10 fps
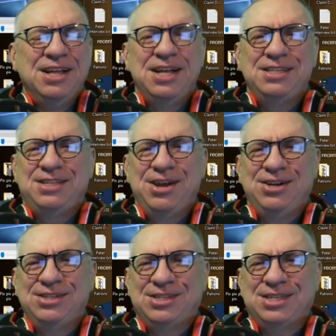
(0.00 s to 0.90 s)
That's
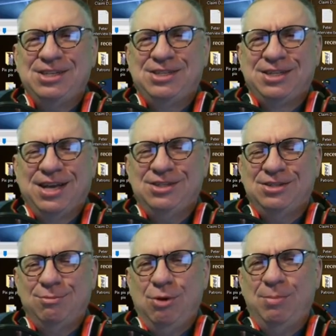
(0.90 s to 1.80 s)
there to catch
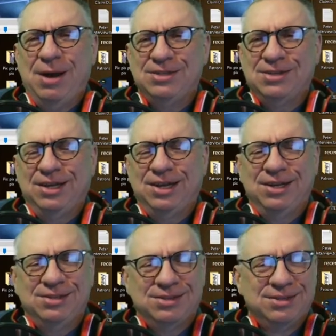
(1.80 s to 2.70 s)
the robots, I
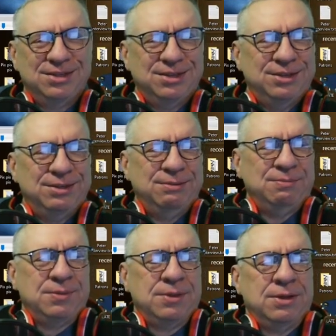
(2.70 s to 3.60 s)
guess.
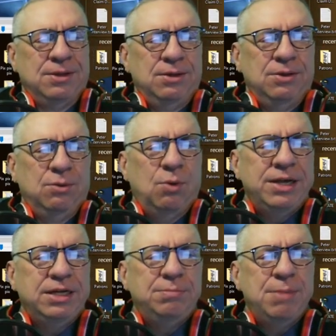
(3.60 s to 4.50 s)

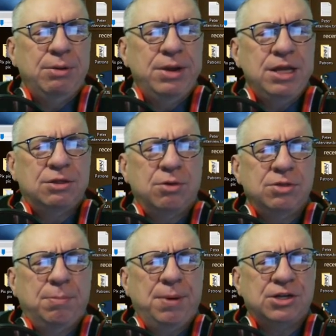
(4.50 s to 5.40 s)
Why did Mary throw
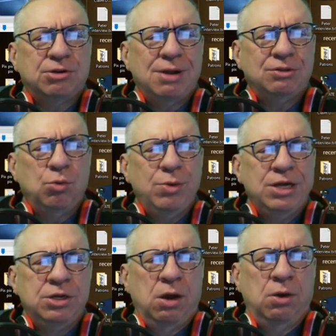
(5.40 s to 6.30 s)
the butter out the
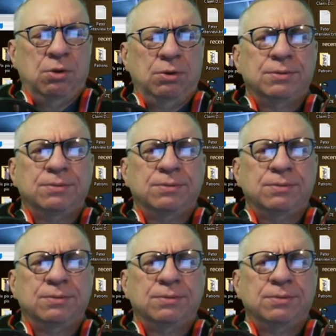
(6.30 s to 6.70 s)
window?